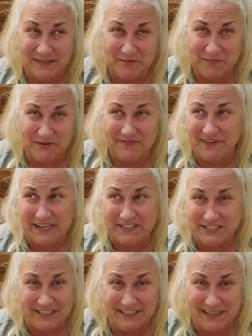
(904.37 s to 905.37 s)

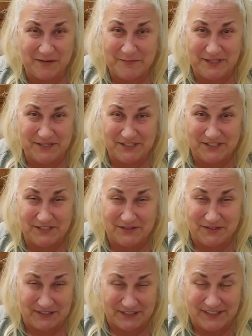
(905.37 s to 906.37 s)
perfection. I mean, they're just so
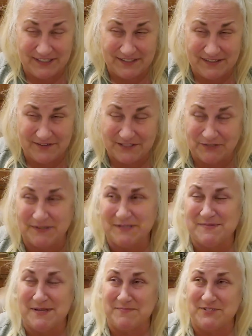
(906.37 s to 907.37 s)
good. You know which
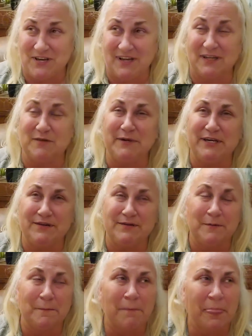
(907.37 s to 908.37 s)
ones I'm talking about.
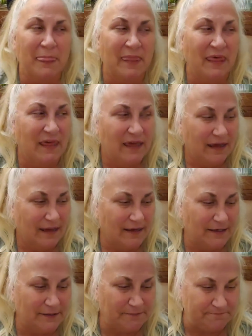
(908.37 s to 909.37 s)

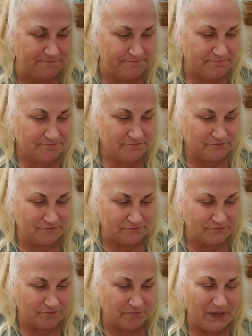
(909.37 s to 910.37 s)

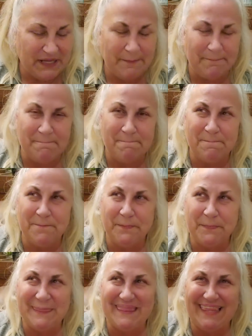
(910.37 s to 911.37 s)
But
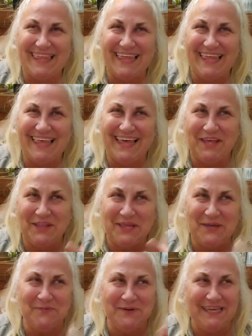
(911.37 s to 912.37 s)

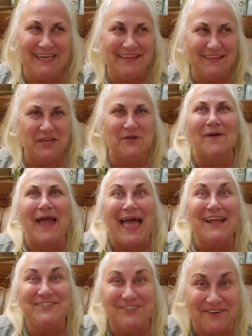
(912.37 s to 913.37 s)
like we like
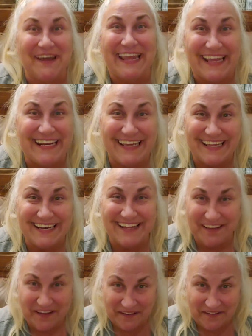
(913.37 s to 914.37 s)
graduated
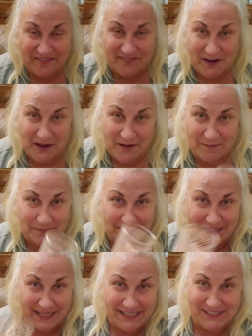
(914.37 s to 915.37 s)
from
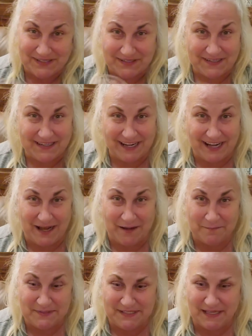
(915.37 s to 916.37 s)
like certain
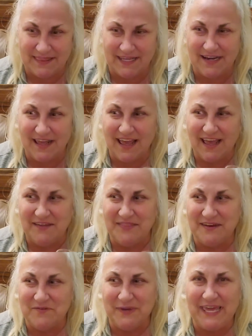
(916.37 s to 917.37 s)
cups, and then
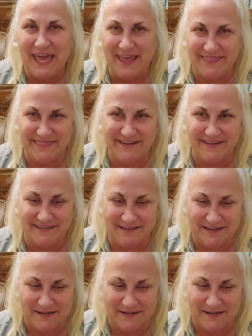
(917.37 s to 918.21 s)
we had the